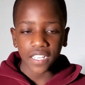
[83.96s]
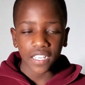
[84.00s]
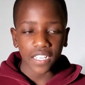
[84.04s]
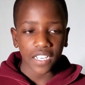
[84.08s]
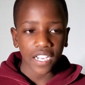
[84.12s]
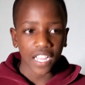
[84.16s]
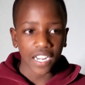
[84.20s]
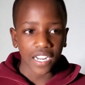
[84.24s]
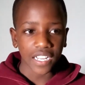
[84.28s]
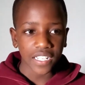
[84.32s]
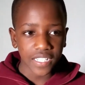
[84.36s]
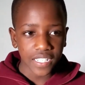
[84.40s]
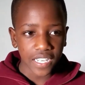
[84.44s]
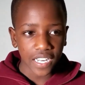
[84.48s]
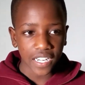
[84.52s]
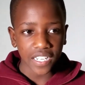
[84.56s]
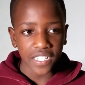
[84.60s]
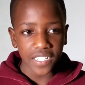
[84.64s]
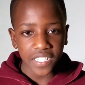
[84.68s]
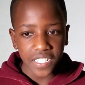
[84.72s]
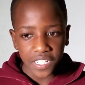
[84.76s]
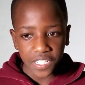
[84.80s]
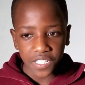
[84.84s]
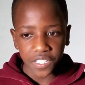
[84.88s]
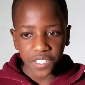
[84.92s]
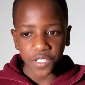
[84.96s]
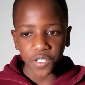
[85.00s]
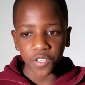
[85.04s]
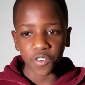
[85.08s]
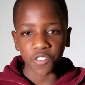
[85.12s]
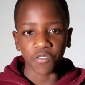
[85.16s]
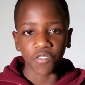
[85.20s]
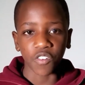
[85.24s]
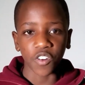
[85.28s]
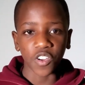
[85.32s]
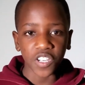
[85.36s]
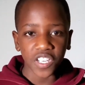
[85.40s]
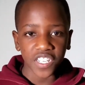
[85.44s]
characteristics
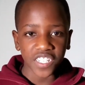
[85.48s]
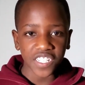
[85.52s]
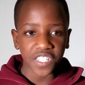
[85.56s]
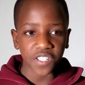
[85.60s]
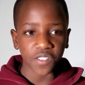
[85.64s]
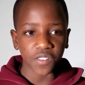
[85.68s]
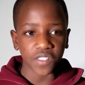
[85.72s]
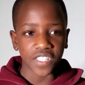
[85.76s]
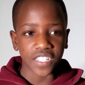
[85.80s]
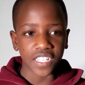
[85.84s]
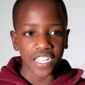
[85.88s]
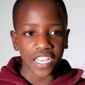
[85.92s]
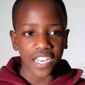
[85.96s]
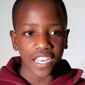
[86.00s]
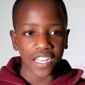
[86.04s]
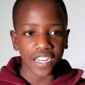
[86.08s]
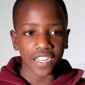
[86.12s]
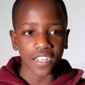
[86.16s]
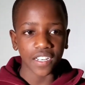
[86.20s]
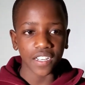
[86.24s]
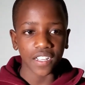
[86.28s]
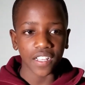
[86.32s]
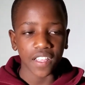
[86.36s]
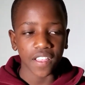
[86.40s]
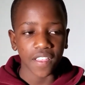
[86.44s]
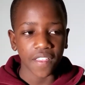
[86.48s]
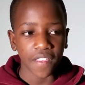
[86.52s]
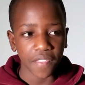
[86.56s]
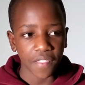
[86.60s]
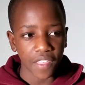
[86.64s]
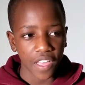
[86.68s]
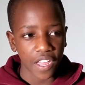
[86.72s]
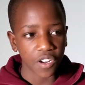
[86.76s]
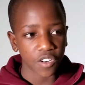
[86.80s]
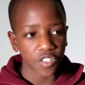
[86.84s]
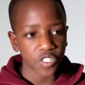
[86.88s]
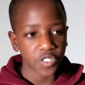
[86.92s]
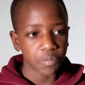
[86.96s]
of longitudes are they
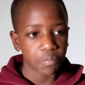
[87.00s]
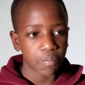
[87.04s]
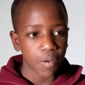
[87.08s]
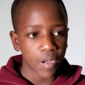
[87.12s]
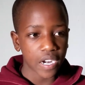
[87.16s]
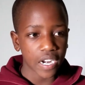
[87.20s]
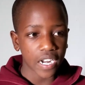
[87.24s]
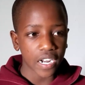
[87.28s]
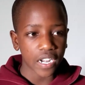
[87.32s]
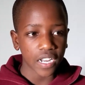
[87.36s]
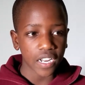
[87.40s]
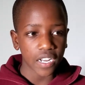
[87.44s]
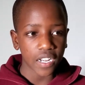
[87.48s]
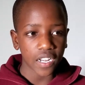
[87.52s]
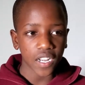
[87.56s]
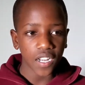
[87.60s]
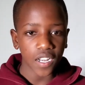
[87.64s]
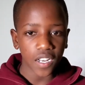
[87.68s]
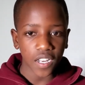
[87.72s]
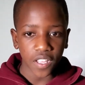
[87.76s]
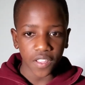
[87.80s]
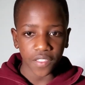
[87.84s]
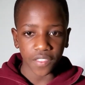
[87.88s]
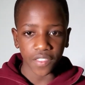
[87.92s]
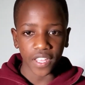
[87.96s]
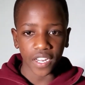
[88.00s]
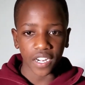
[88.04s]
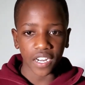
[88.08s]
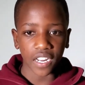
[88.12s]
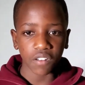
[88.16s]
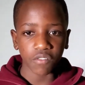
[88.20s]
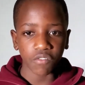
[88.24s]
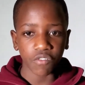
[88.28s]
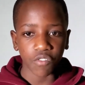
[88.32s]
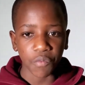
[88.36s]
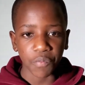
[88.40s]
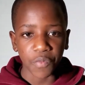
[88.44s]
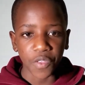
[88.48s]
are not parallel, they run
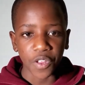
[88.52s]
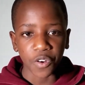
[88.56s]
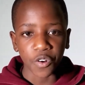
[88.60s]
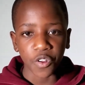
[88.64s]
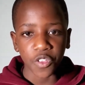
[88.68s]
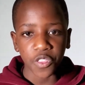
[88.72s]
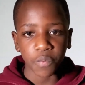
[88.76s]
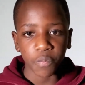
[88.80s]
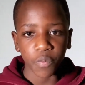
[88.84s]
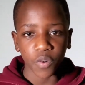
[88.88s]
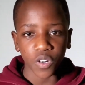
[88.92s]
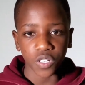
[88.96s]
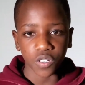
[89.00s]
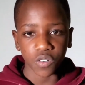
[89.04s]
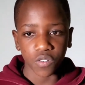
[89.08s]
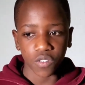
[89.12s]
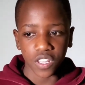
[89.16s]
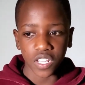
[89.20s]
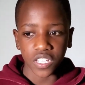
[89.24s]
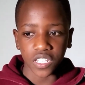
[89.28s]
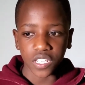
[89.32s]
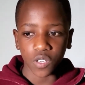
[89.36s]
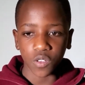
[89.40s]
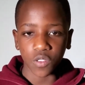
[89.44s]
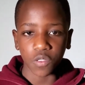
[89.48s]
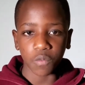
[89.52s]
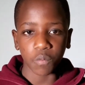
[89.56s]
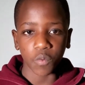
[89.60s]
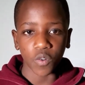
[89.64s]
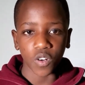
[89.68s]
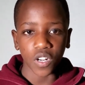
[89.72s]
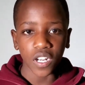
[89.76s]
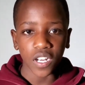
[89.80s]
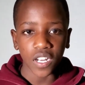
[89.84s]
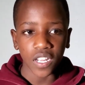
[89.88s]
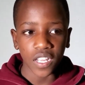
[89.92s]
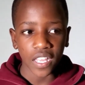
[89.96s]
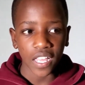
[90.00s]
from the North Pole to the South
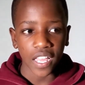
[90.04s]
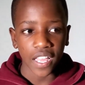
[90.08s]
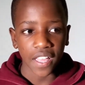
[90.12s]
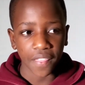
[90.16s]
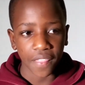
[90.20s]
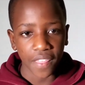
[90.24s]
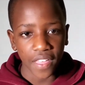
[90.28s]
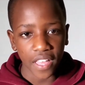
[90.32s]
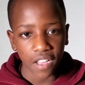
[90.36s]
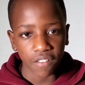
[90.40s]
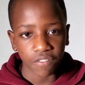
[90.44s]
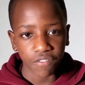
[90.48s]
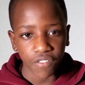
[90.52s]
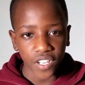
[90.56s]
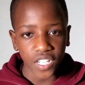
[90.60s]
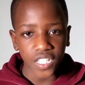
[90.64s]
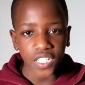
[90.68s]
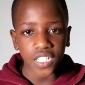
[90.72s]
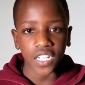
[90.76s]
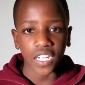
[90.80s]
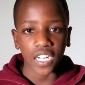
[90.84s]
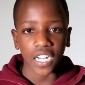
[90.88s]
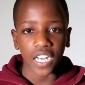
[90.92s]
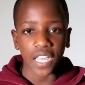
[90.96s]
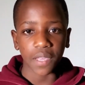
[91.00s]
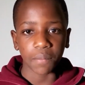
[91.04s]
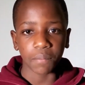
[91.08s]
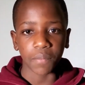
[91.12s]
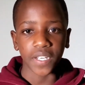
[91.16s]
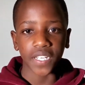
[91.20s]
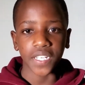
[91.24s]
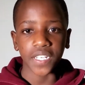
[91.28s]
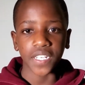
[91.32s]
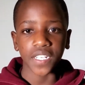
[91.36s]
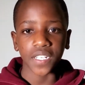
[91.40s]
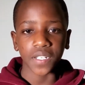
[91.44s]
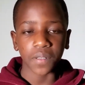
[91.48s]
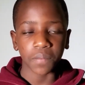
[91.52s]
Pole and they affect
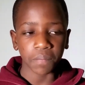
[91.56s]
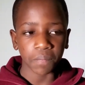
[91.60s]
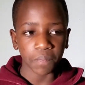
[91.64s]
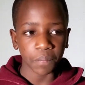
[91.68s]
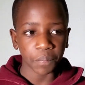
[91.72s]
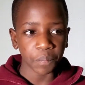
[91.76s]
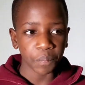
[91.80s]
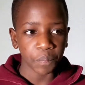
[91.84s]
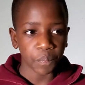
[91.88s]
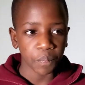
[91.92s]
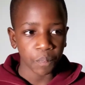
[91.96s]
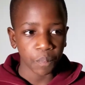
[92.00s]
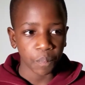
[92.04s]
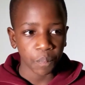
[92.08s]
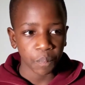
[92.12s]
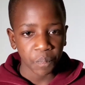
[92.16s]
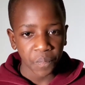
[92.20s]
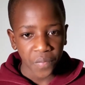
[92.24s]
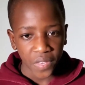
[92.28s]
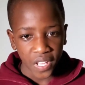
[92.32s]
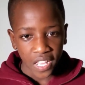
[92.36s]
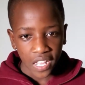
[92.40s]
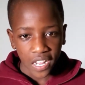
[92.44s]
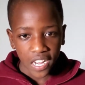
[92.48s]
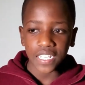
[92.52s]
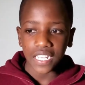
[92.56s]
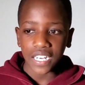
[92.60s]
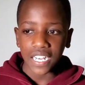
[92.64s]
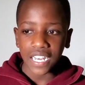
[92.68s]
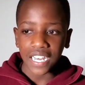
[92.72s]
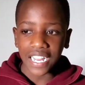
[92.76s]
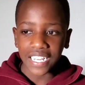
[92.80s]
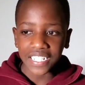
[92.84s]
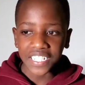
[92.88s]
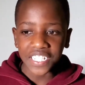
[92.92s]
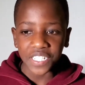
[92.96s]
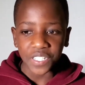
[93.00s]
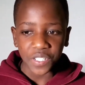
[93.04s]
climate.
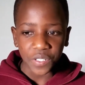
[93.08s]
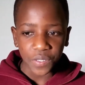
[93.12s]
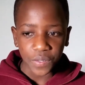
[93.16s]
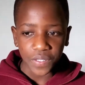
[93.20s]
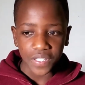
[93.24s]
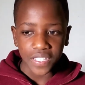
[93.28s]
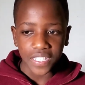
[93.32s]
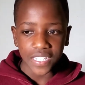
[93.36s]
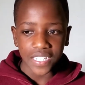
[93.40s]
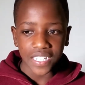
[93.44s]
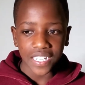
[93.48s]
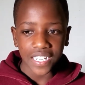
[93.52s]
Latitudes.